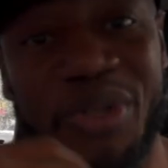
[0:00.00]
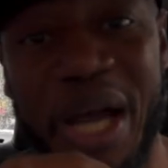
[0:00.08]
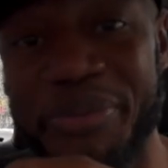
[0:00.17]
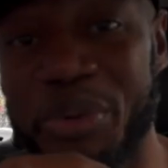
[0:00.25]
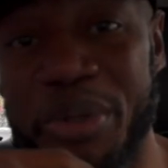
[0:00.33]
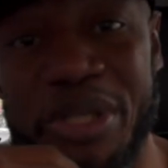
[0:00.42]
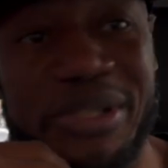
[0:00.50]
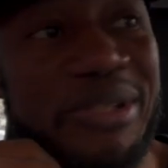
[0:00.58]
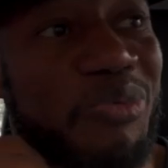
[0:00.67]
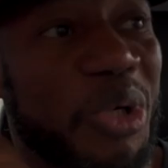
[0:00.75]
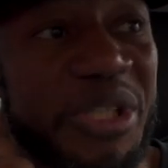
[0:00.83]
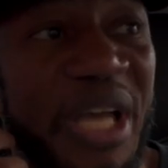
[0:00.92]
drive through
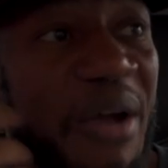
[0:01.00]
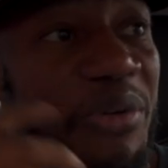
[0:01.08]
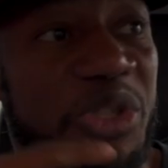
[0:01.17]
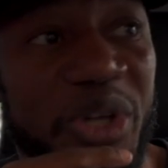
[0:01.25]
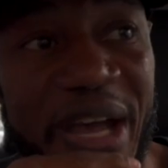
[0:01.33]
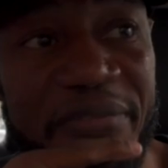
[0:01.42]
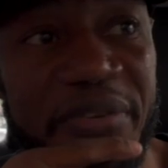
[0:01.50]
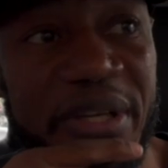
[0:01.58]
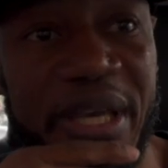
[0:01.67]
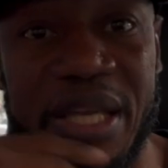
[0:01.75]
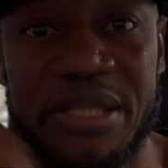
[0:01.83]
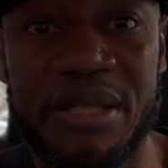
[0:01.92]
this rush hour
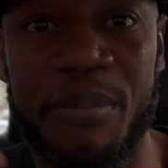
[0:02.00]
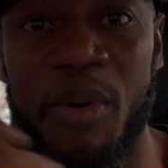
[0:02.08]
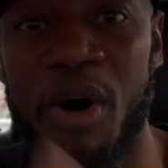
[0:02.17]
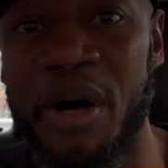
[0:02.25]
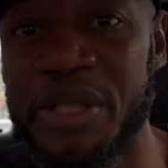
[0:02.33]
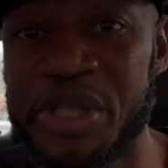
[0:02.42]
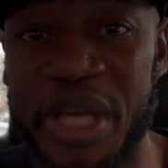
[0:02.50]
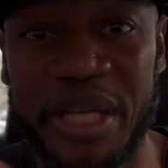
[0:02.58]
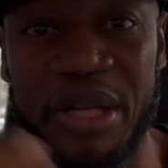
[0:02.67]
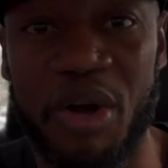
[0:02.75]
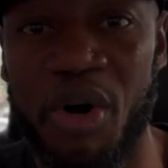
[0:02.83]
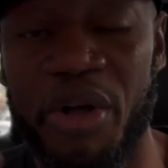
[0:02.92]
traffic, head to the mall, and
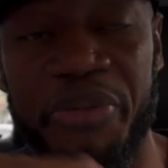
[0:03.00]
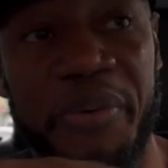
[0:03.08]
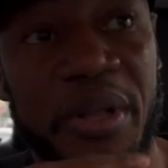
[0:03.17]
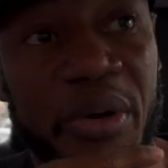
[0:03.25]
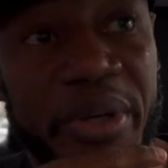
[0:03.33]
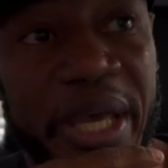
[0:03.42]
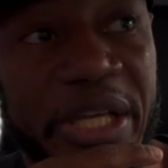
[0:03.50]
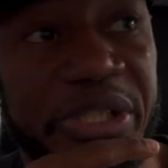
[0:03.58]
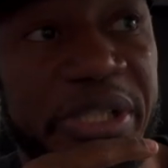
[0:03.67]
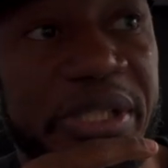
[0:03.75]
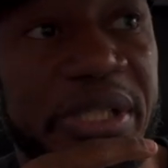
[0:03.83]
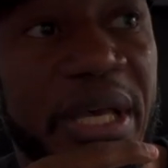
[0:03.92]
check in on all three
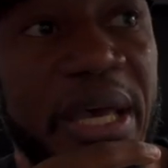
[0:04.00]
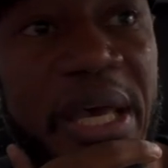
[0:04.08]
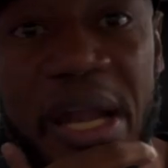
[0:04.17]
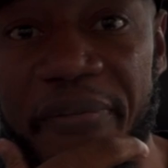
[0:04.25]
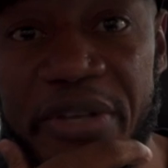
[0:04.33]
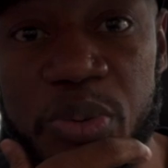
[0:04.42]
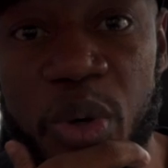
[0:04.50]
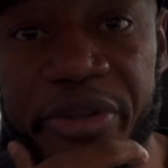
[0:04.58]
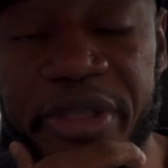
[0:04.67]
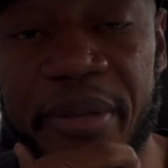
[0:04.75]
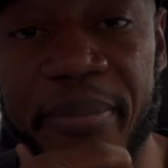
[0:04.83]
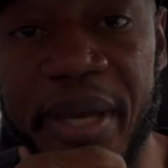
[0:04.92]
locations. And if it's
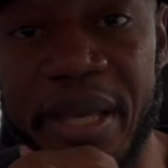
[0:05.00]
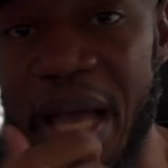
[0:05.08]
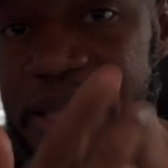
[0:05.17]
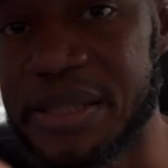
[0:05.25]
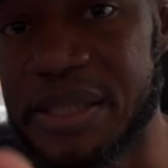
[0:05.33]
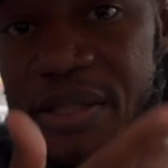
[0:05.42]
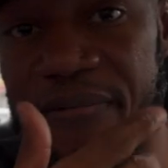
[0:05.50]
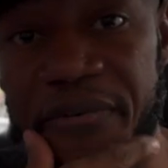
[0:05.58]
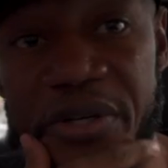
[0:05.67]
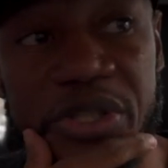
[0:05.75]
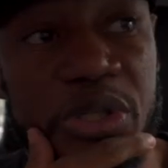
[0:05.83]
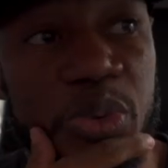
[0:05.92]
worth it, man, y'all see some
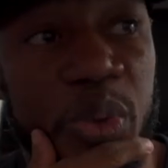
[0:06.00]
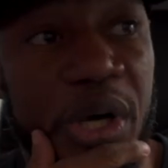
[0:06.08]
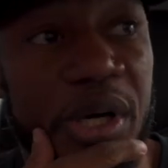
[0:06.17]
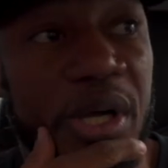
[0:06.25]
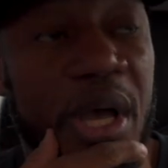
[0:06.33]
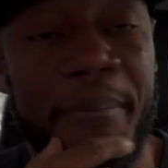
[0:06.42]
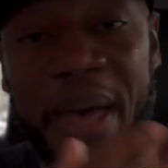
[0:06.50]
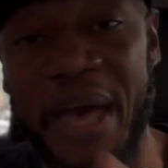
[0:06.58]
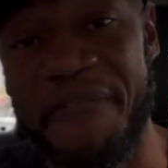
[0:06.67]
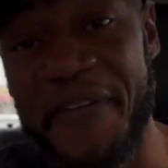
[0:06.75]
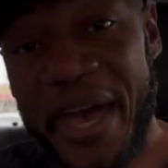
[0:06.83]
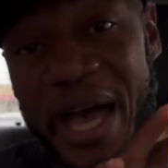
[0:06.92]
footage as well.
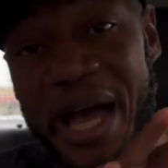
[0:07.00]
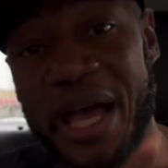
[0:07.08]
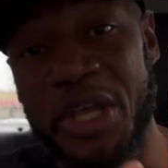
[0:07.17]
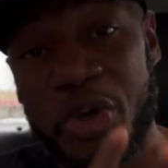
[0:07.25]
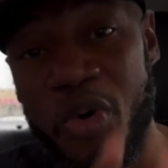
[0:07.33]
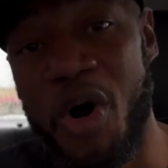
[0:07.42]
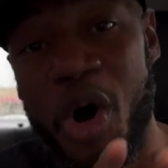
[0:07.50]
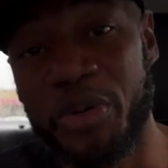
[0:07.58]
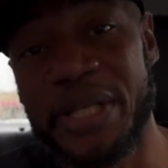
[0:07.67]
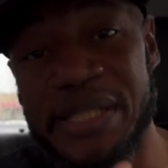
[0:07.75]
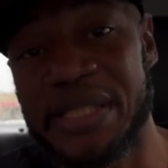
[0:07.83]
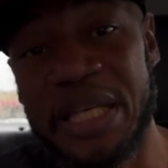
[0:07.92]
Matter of fact, you will
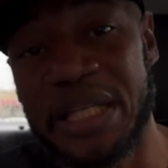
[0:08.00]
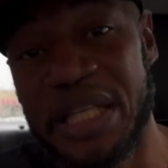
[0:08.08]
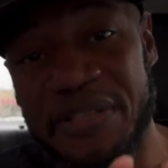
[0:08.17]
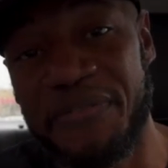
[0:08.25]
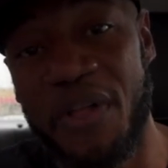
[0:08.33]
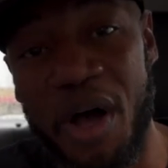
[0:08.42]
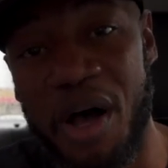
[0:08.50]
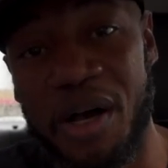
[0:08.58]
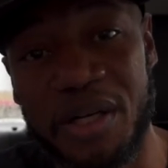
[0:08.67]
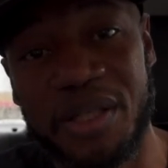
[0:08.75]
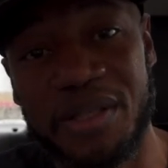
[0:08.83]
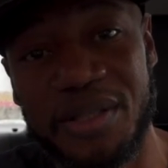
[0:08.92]
only see this
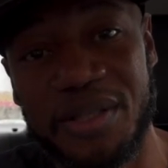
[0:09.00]
vlog